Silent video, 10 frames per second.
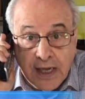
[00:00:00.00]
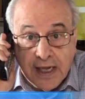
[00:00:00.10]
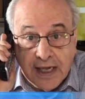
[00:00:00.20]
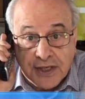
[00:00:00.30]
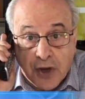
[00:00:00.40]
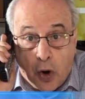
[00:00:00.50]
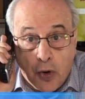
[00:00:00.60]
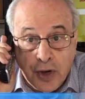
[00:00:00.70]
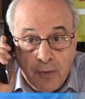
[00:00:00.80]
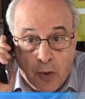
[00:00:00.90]
is
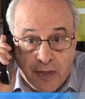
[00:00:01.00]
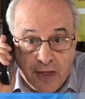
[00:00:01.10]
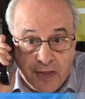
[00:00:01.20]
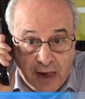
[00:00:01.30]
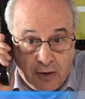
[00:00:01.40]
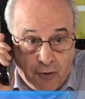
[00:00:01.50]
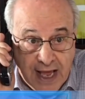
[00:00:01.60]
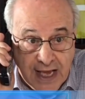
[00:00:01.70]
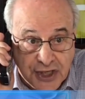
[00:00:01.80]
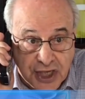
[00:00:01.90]
only whether they'll
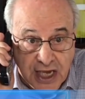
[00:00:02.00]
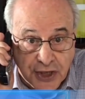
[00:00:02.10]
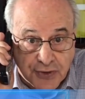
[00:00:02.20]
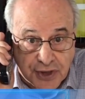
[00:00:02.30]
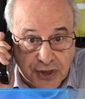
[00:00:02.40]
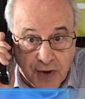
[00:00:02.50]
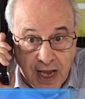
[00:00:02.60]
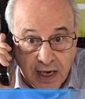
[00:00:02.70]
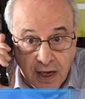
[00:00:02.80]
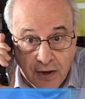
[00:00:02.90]
raise the interest rate
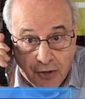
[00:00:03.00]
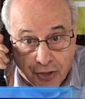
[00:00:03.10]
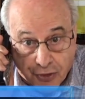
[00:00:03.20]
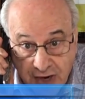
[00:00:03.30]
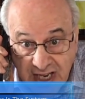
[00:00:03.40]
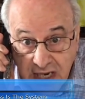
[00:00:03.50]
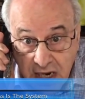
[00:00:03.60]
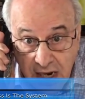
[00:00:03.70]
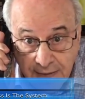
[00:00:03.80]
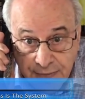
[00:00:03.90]
3
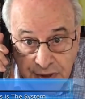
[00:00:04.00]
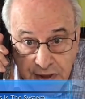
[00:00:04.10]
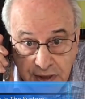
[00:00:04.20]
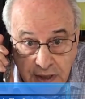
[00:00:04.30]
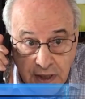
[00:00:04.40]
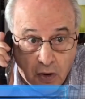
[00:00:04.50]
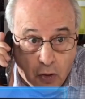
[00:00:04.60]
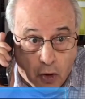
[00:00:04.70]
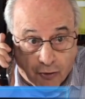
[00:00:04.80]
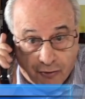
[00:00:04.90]
times
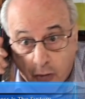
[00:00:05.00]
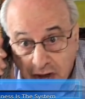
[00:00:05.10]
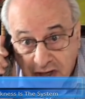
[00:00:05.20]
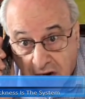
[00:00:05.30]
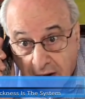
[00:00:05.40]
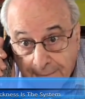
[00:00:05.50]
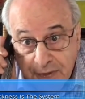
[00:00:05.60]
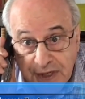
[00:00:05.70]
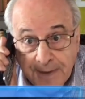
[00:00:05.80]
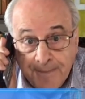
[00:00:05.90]
or 4 times.
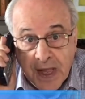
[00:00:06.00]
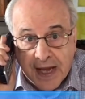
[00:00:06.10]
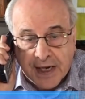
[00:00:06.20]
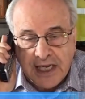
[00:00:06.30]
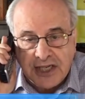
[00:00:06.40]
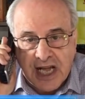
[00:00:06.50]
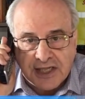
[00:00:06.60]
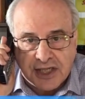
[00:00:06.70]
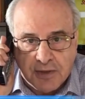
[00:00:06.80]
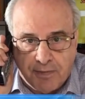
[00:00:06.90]
At least that's
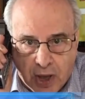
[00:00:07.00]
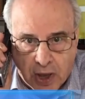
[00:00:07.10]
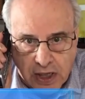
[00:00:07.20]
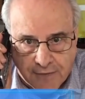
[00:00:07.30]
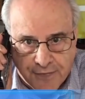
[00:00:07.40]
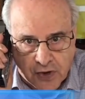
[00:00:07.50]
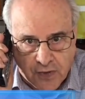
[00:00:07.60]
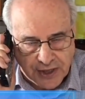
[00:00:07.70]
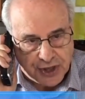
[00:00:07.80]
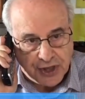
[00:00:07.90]
the bulk of the
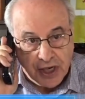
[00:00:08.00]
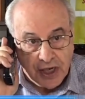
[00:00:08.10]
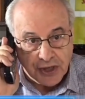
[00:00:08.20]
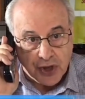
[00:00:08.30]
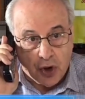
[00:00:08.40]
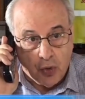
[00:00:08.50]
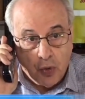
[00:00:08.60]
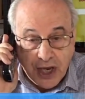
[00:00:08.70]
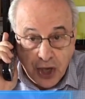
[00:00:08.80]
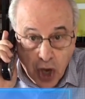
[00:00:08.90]
question. So
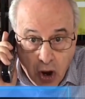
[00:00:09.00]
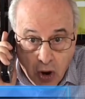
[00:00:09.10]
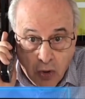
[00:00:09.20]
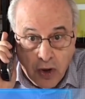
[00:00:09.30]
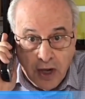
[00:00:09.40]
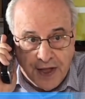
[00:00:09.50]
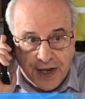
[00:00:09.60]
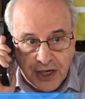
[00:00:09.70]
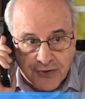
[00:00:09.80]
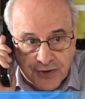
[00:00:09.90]
we know that
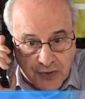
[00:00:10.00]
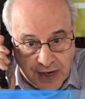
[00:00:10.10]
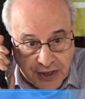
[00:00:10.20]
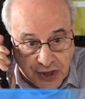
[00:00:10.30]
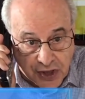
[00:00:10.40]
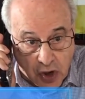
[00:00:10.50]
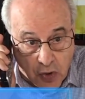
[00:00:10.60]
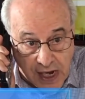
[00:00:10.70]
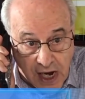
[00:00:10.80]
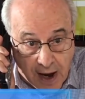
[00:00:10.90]
interest rates are
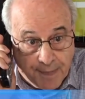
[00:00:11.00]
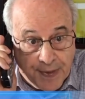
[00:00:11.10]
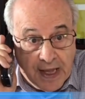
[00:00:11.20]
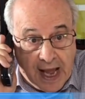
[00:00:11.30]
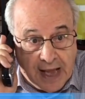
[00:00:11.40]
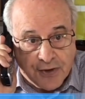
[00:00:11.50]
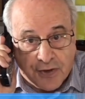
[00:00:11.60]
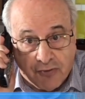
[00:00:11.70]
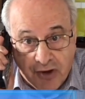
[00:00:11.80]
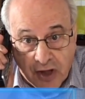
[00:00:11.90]
going up. And so
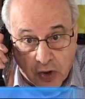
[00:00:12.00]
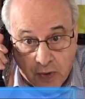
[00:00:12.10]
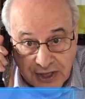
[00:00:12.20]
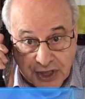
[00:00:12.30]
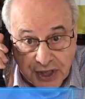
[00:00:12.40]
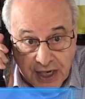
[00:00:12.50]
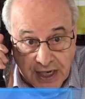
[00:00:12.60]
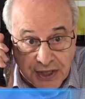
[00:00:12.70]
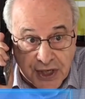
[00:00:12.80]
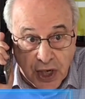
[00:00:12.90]
the real question
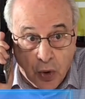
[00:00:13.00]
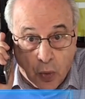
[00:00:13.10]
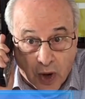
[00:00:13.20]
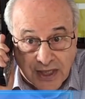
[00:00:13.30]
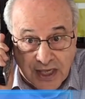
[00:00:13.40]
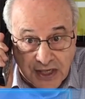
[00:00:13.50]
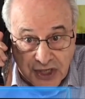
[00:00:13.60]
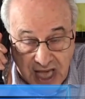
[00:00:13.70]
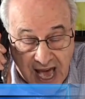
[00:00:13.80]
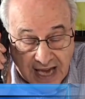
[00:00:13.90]
is, what does
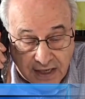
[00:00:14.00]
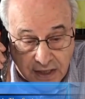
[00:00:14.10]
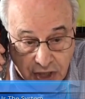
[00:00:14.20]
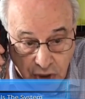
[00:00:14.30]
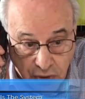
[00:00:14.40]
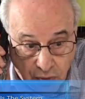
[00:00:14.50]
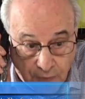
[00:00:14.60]
that do?